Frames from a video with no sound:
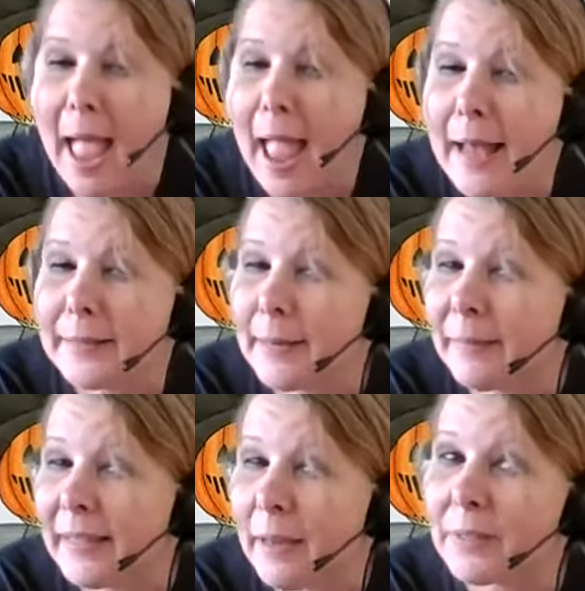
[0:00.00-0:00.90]
and
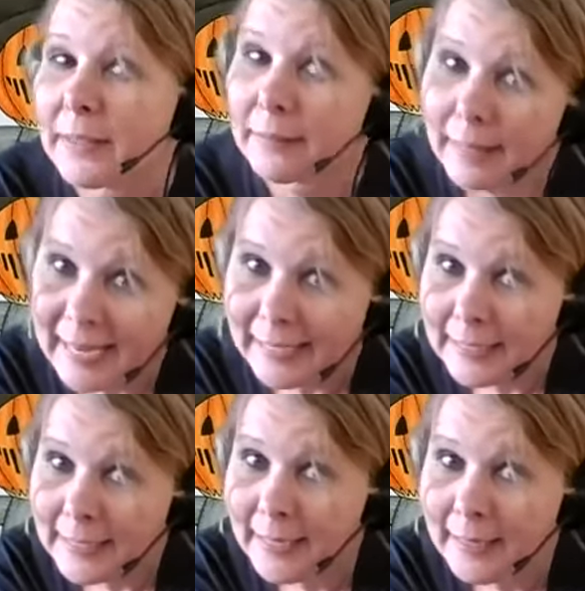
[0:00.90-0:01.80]
something that was
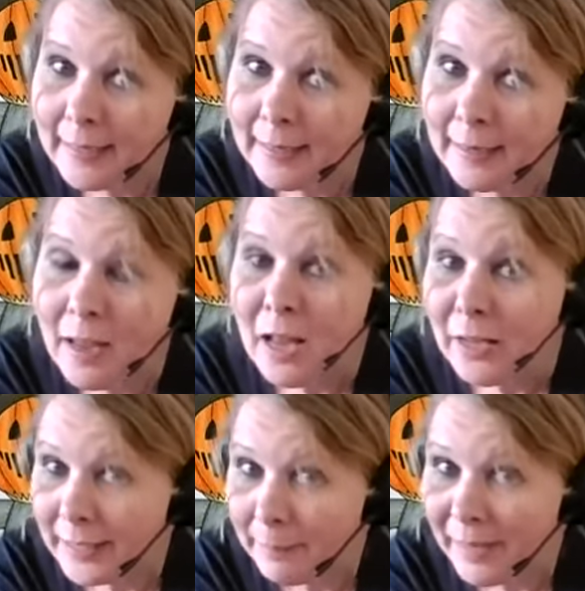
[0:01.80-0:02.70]
light?
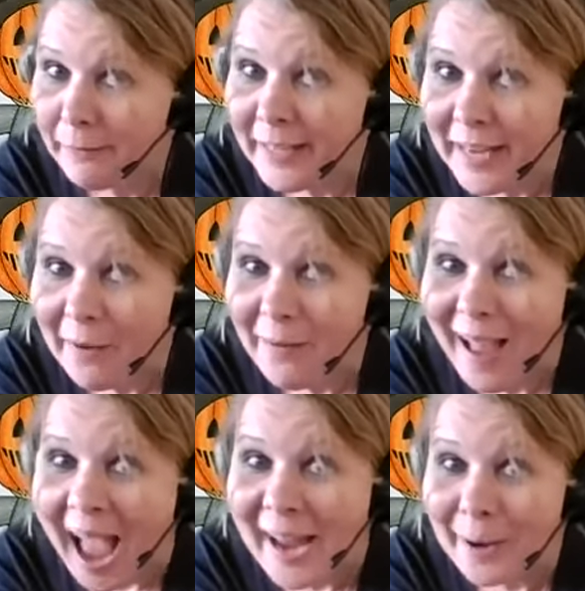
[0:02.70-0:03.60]
Send me a video.
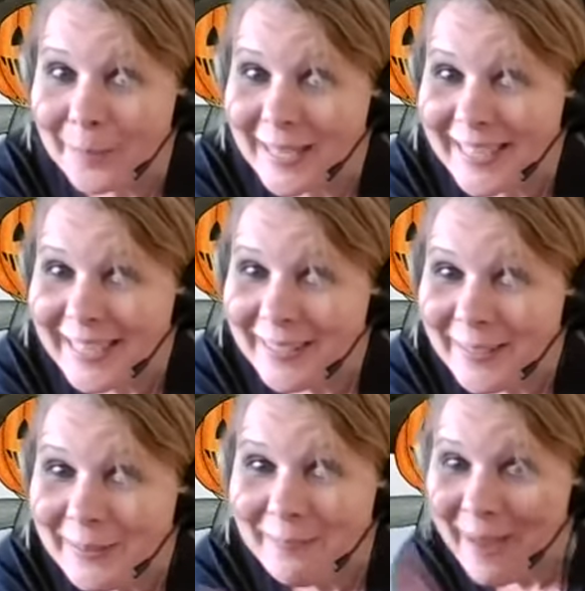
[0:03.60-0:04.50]
I hope to see you
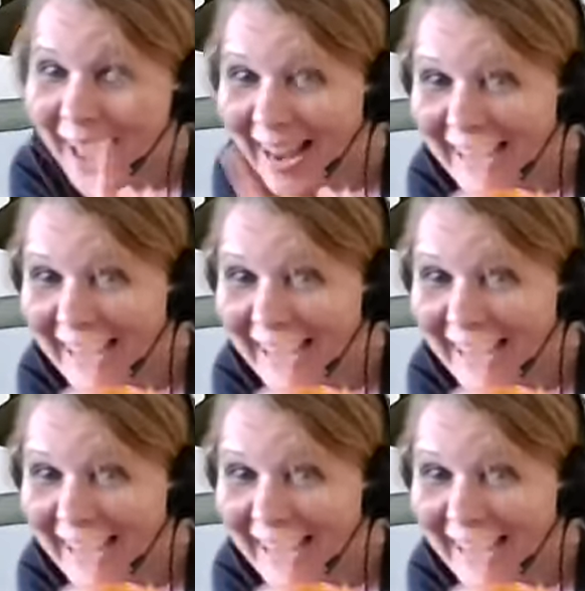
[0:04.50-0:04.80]
soon. Bye.